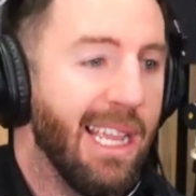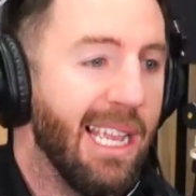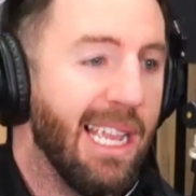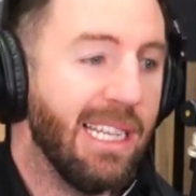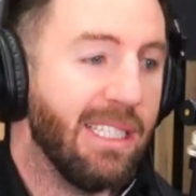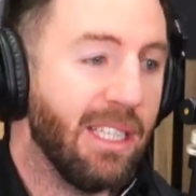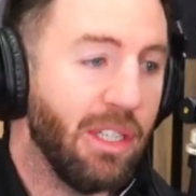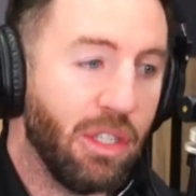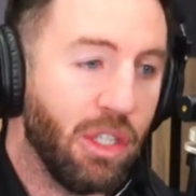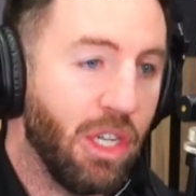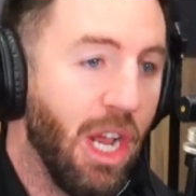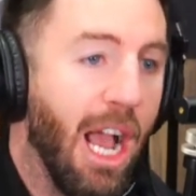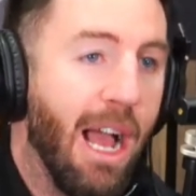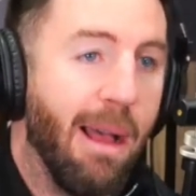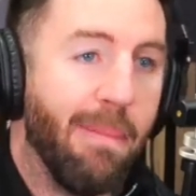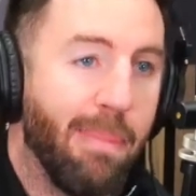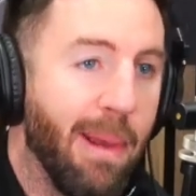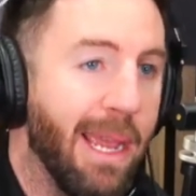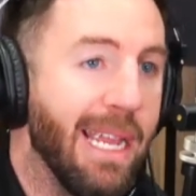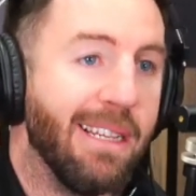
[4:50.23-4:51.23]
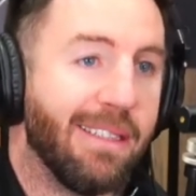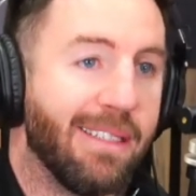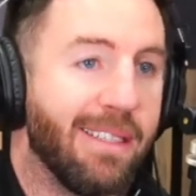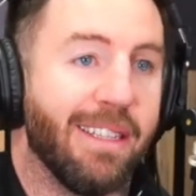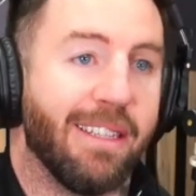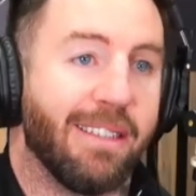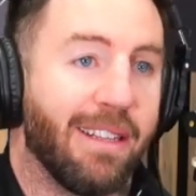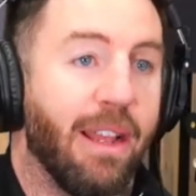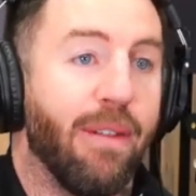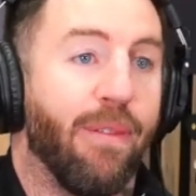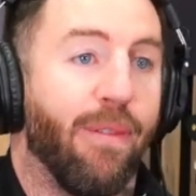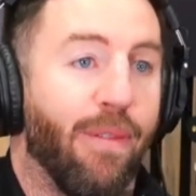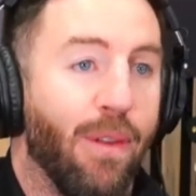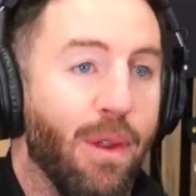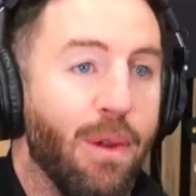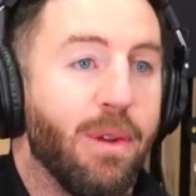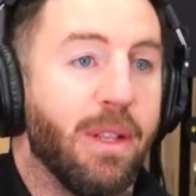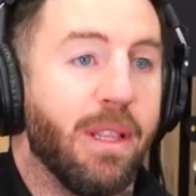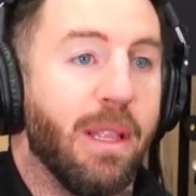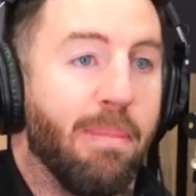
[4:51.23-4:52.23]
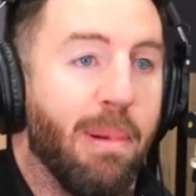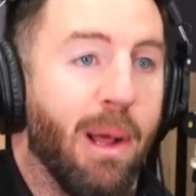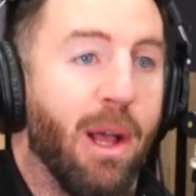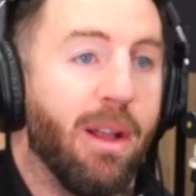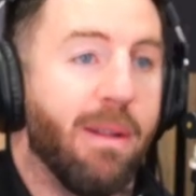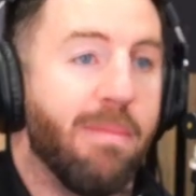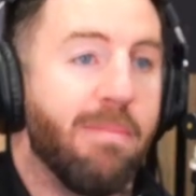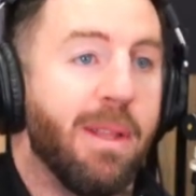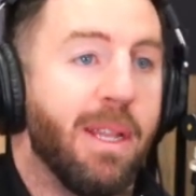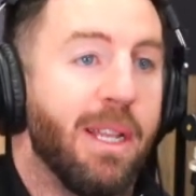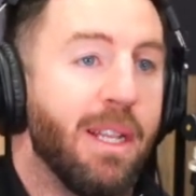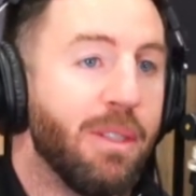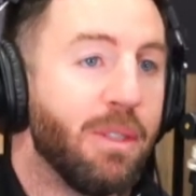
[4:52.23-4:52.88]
It's a shark bait. So there's like food at the bottom.